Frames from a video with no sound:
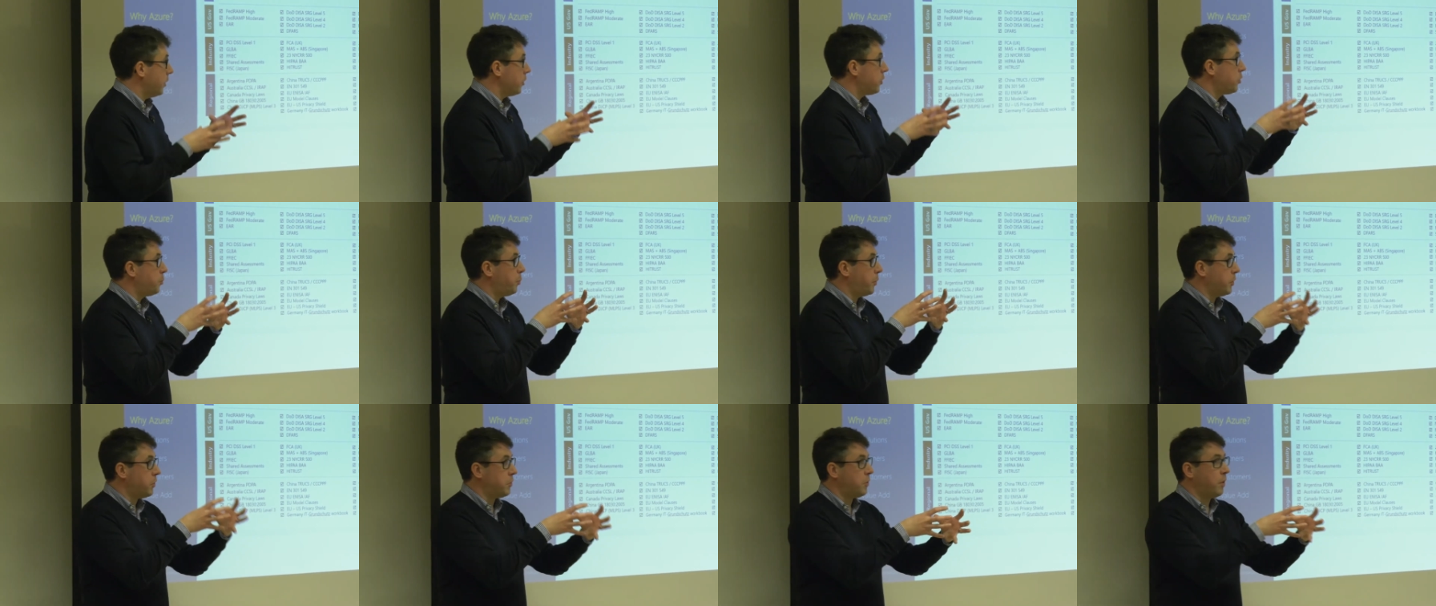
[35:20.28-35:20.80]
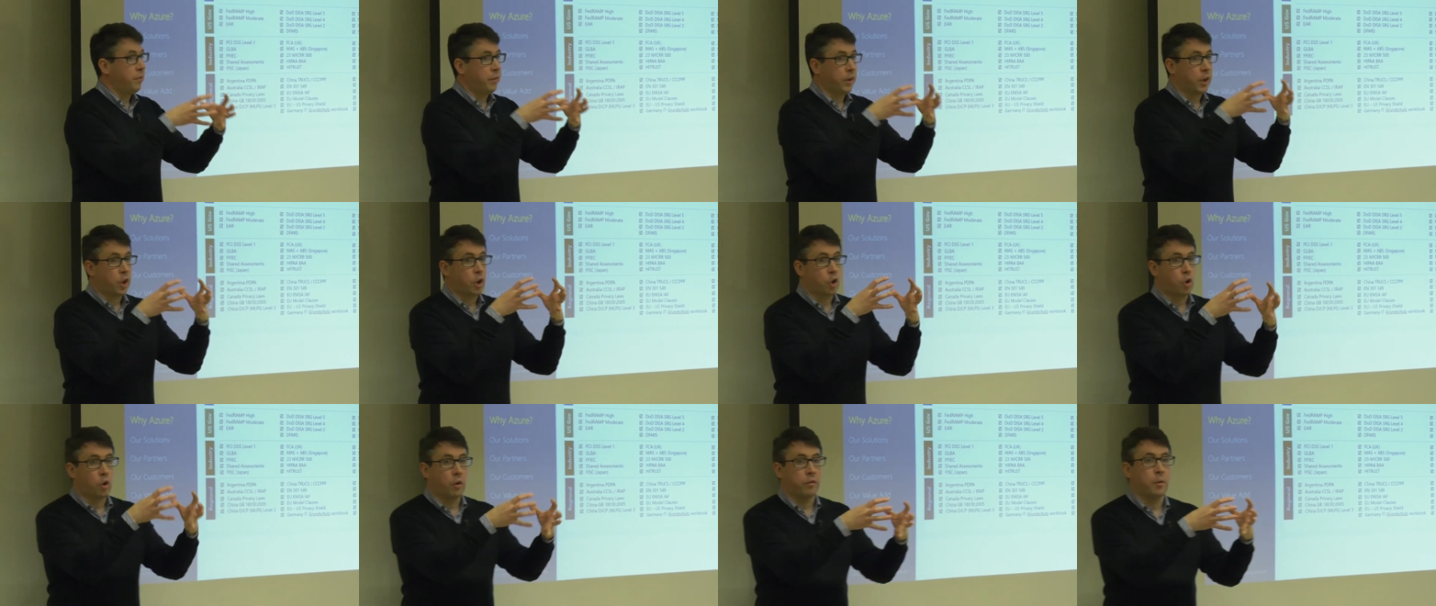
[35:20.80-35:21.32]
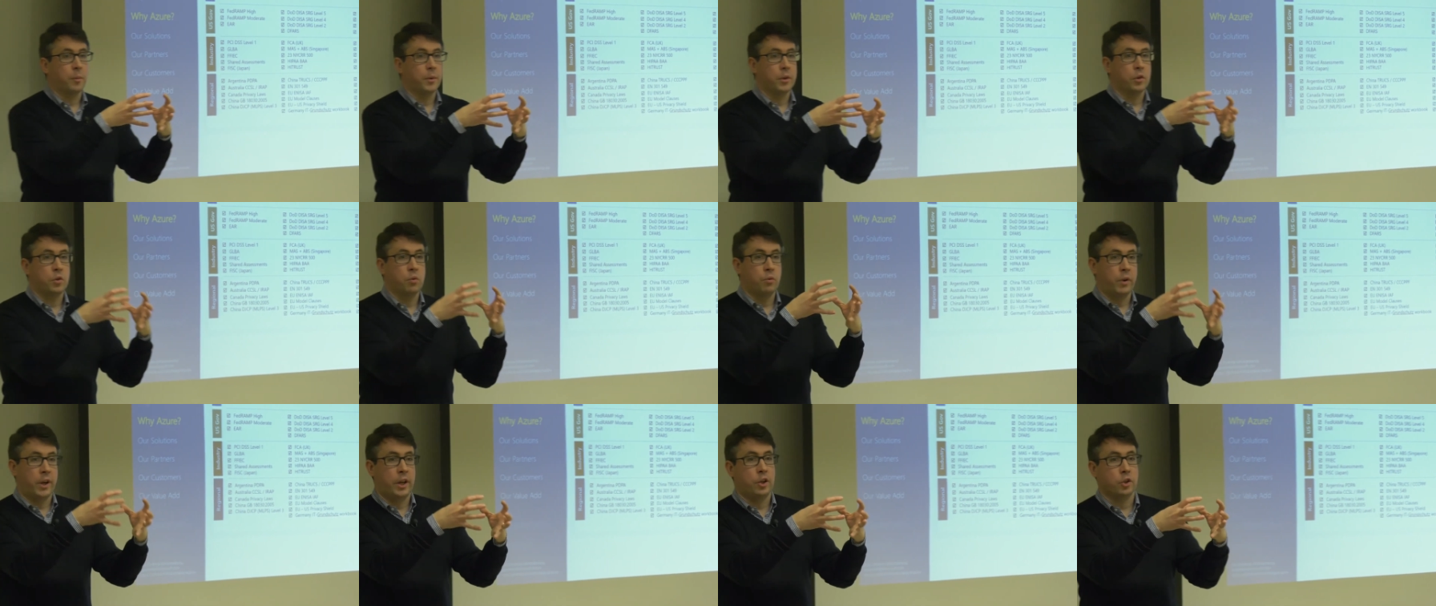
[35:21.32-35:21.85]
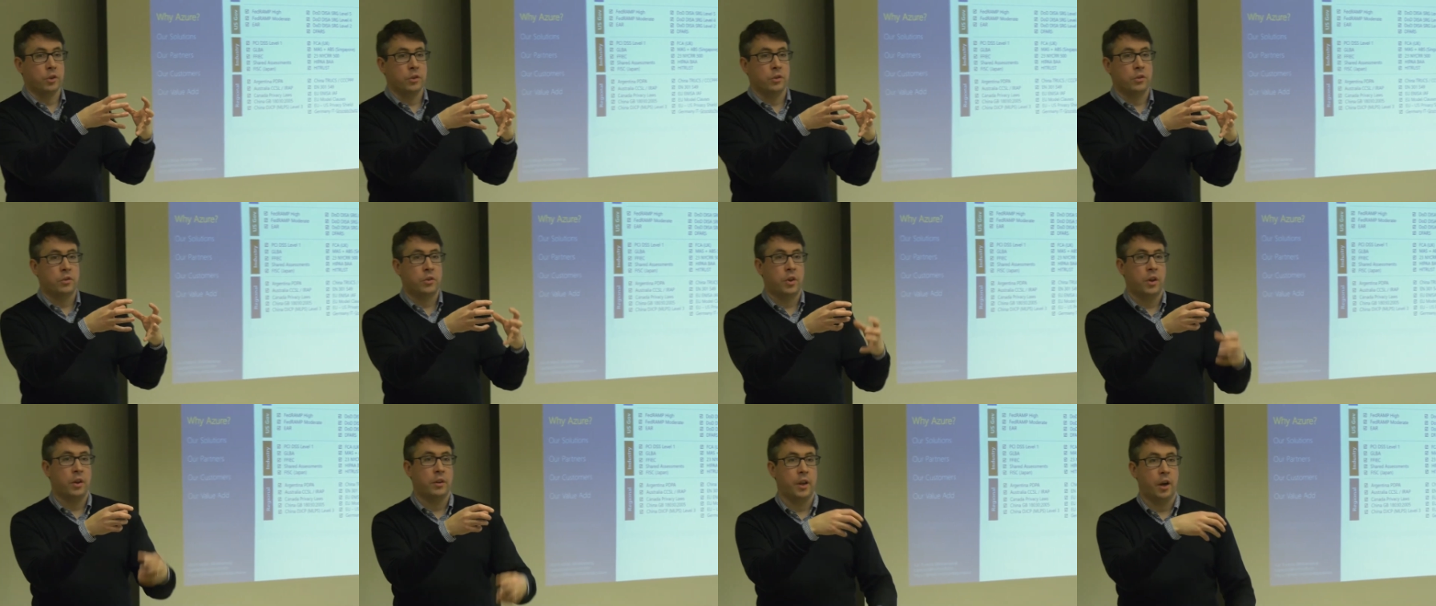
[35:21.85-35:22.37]
specific government
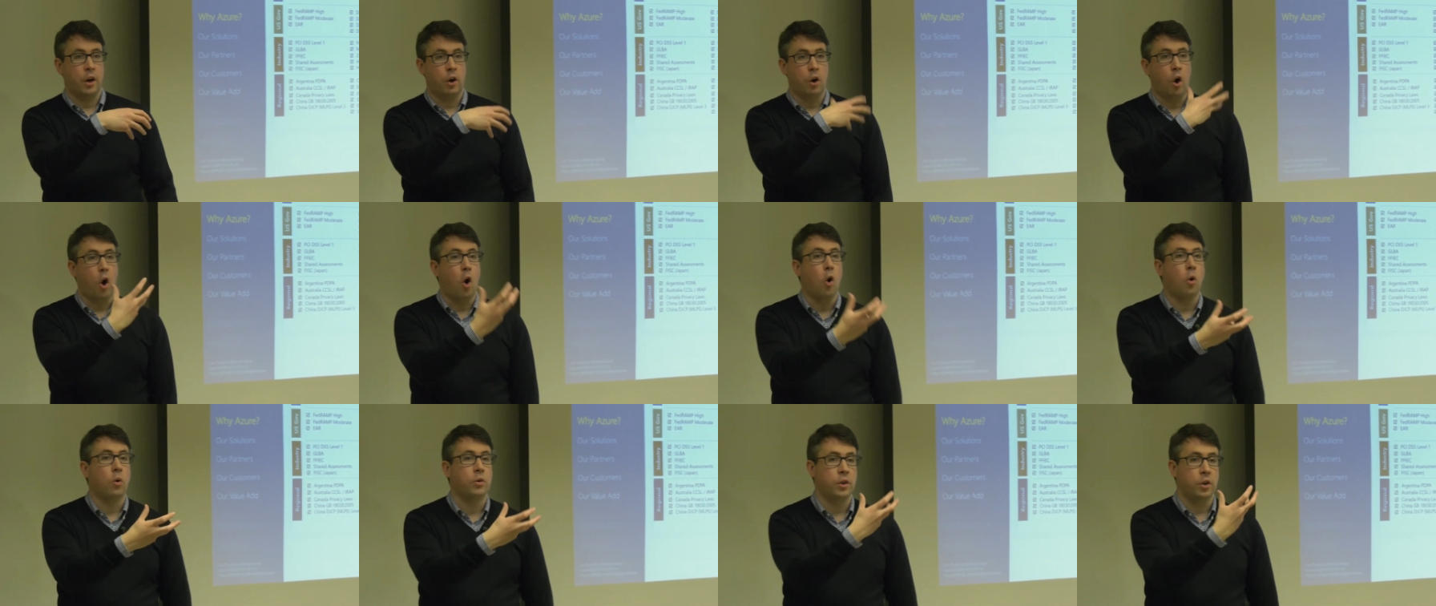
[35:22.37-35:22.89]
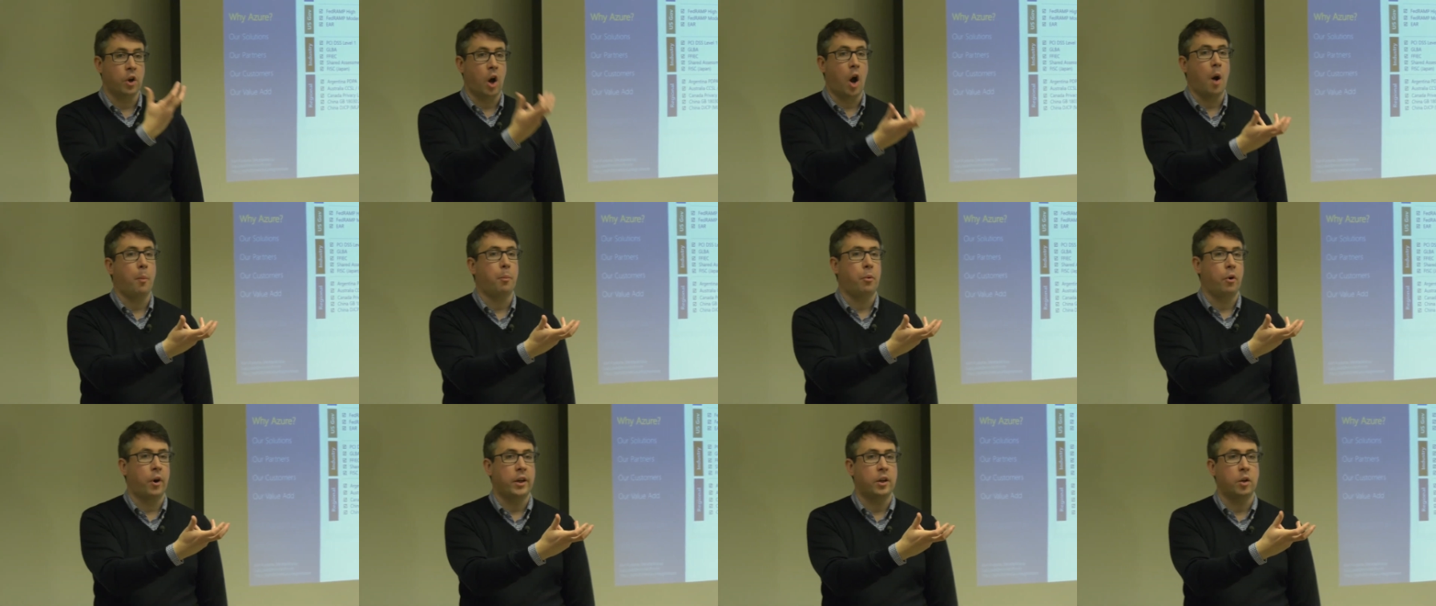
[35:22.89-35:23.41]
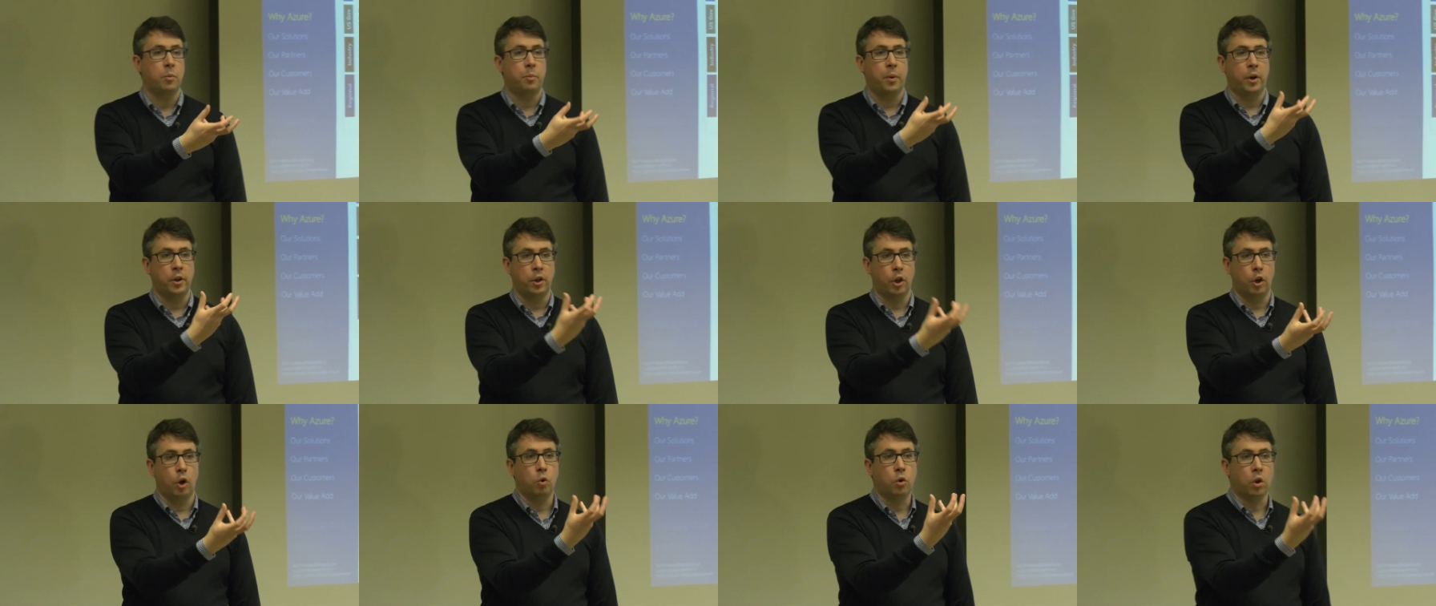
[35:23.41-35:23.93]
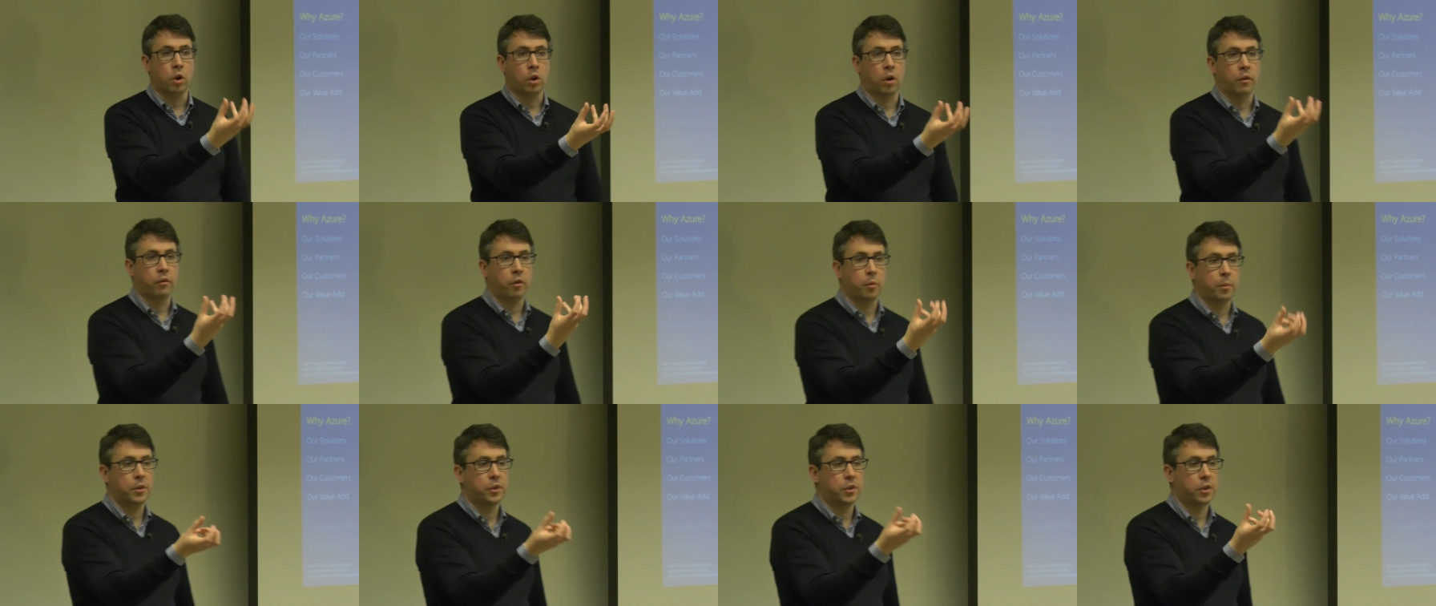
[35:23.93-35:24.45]
regions that are owned and operated by the local
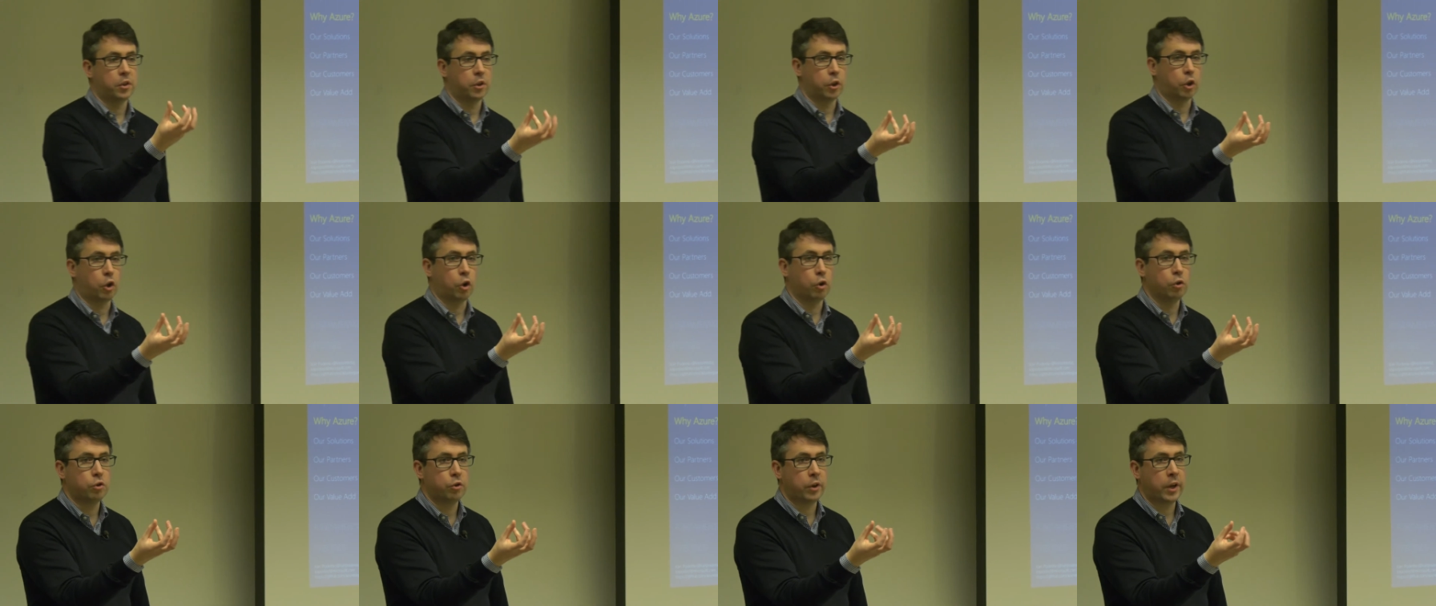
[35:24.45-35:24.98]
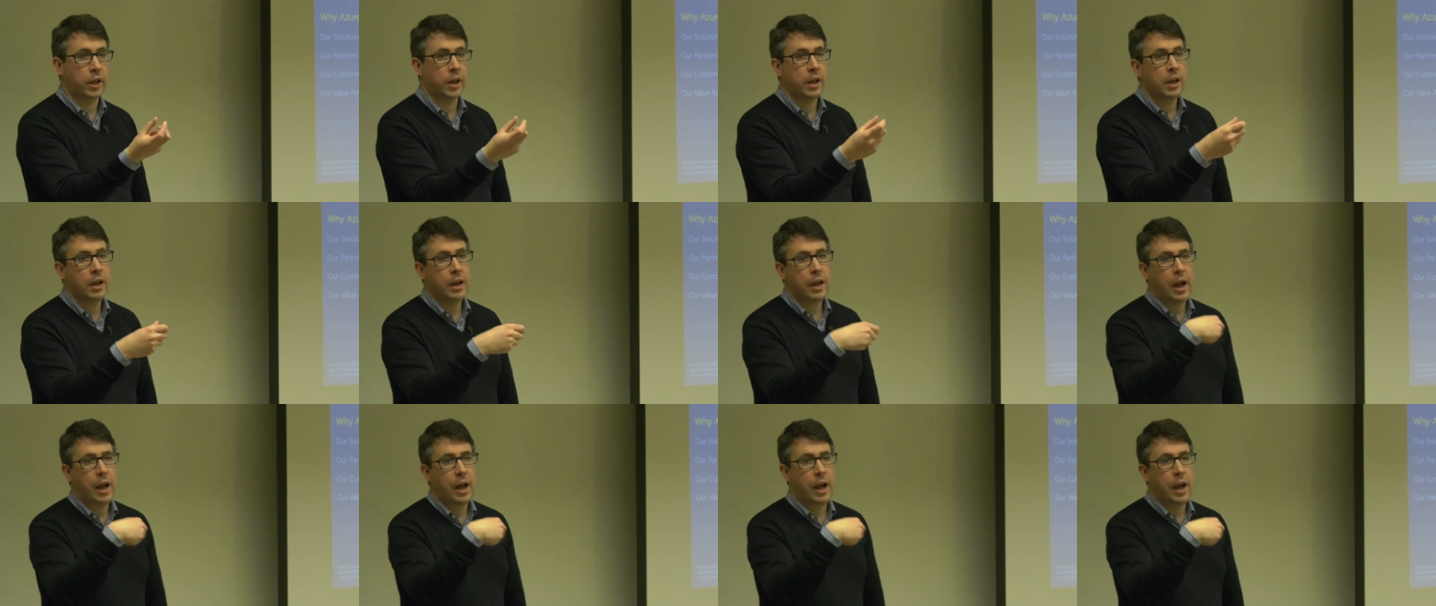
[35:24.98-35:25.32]
government in the country,